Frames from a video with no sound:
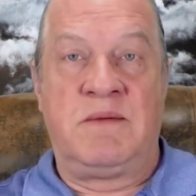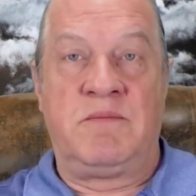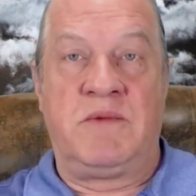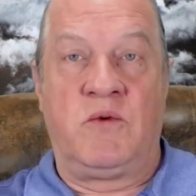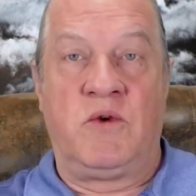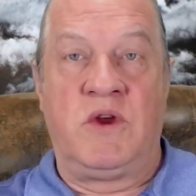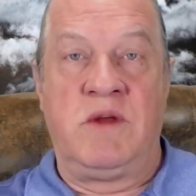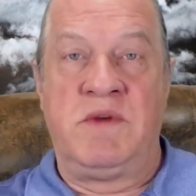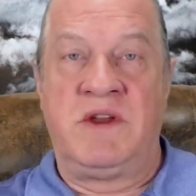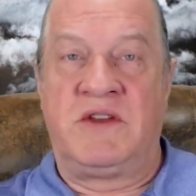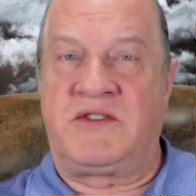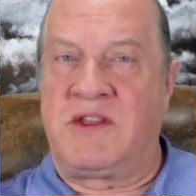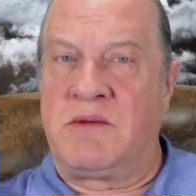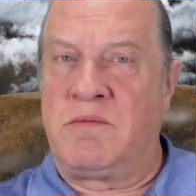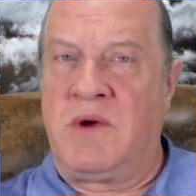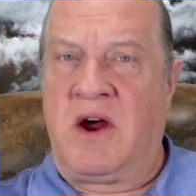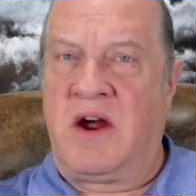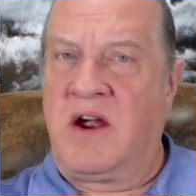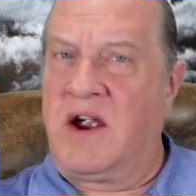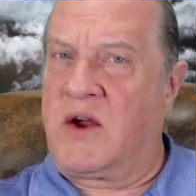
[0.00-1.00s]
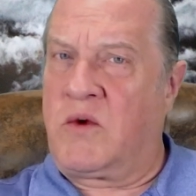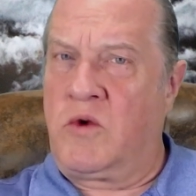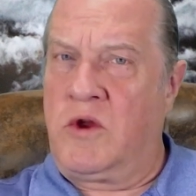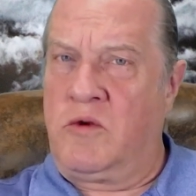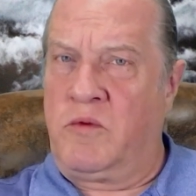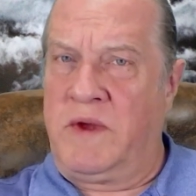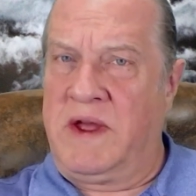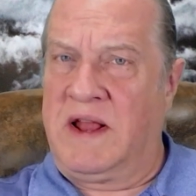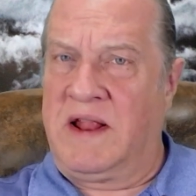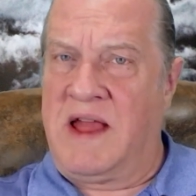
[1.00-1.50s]
But we miss the mark
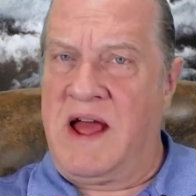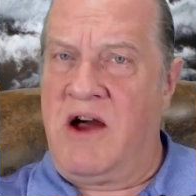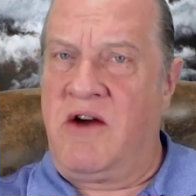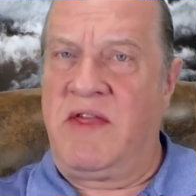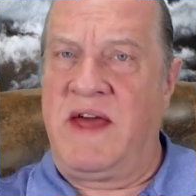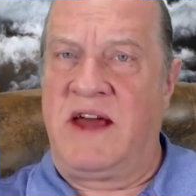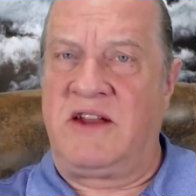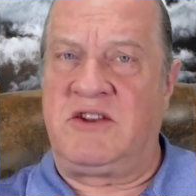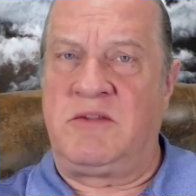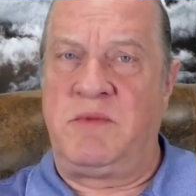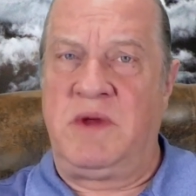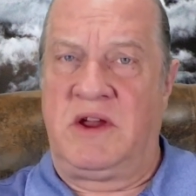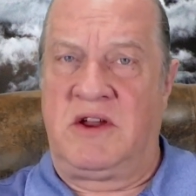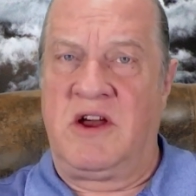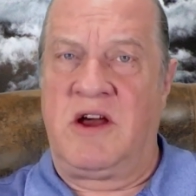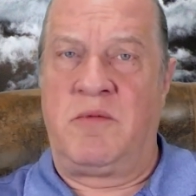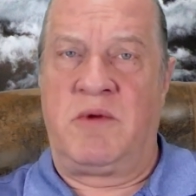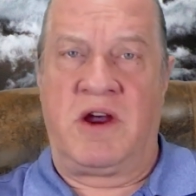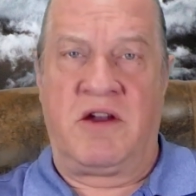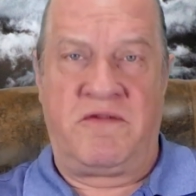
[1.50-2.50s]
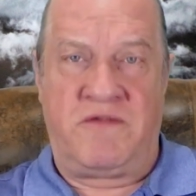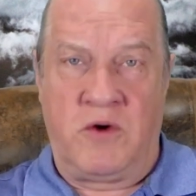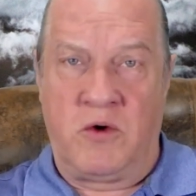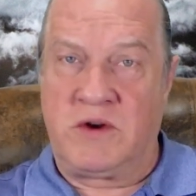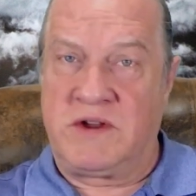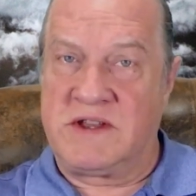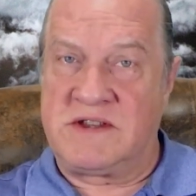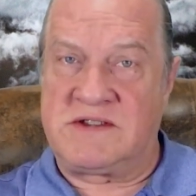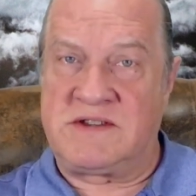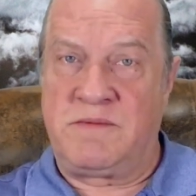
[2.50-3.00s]
when we allow that to become our
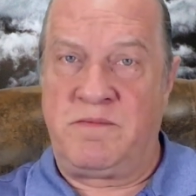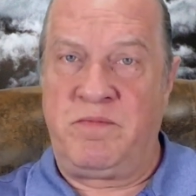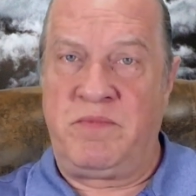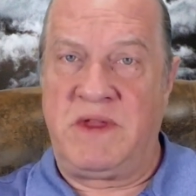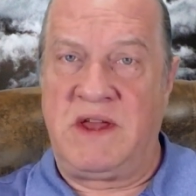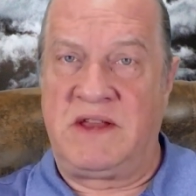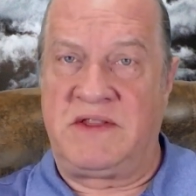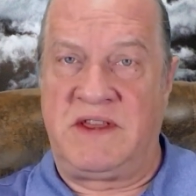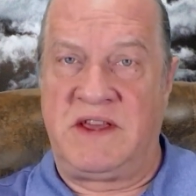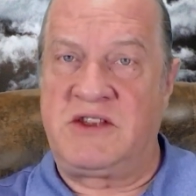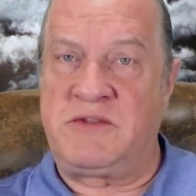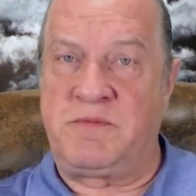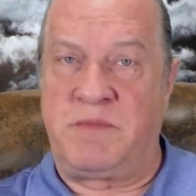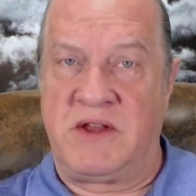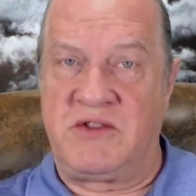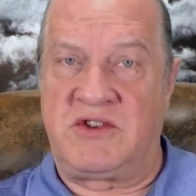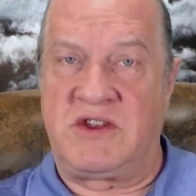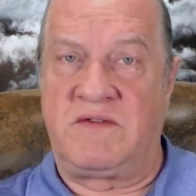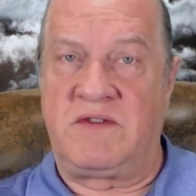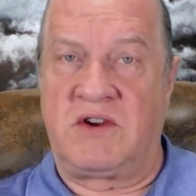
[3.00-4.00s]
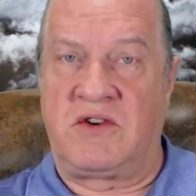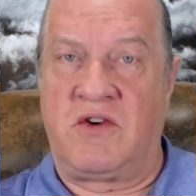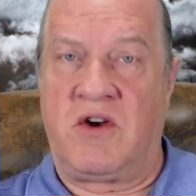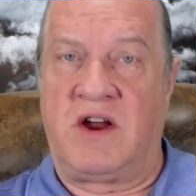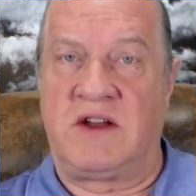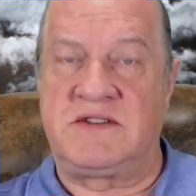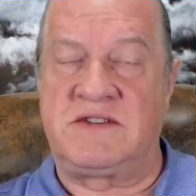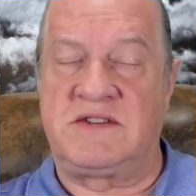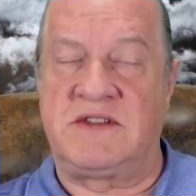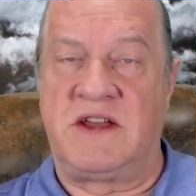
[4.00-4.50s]
focus at the expense of a
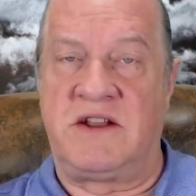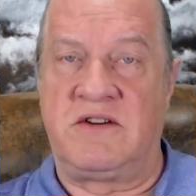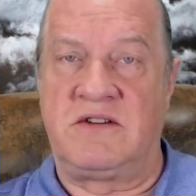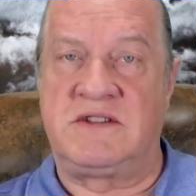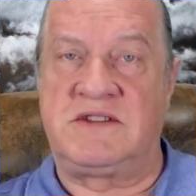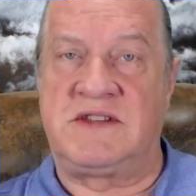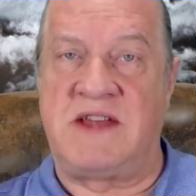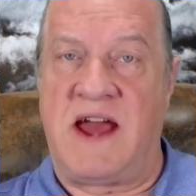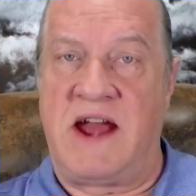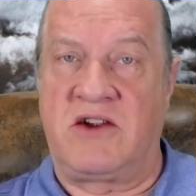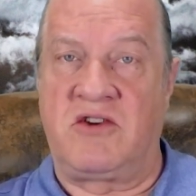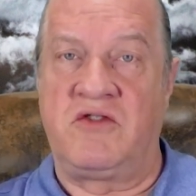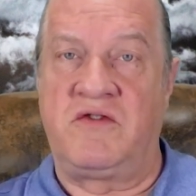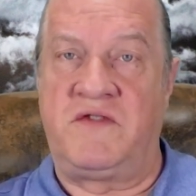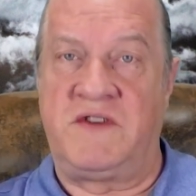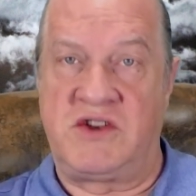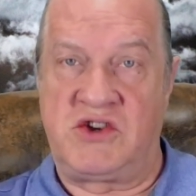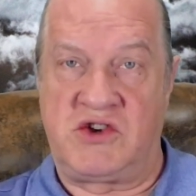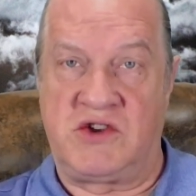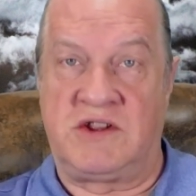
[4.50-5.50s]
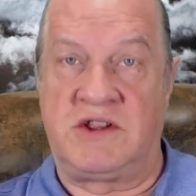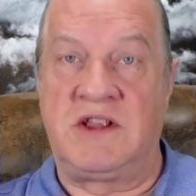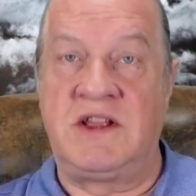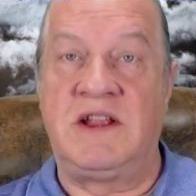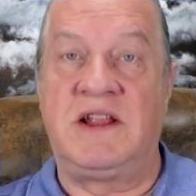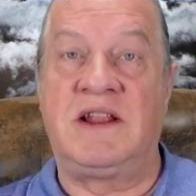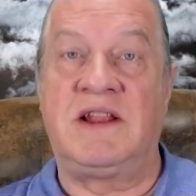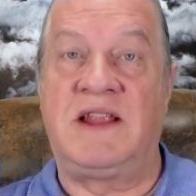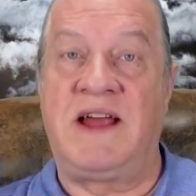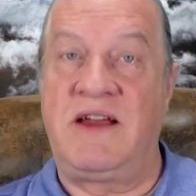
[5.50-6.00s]
cross centered sacrificial
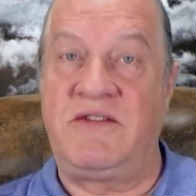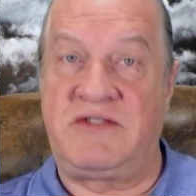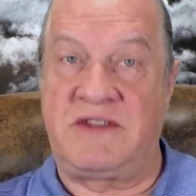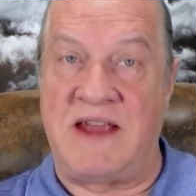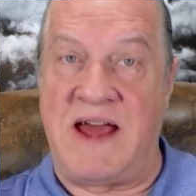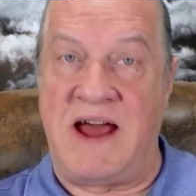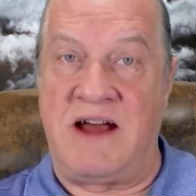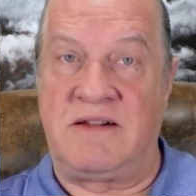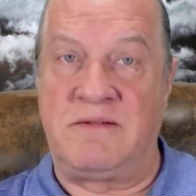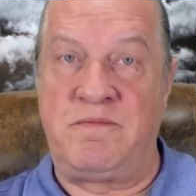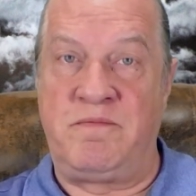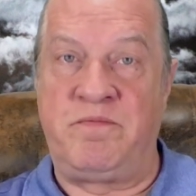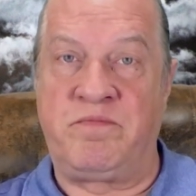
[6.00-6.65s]
lifestyle.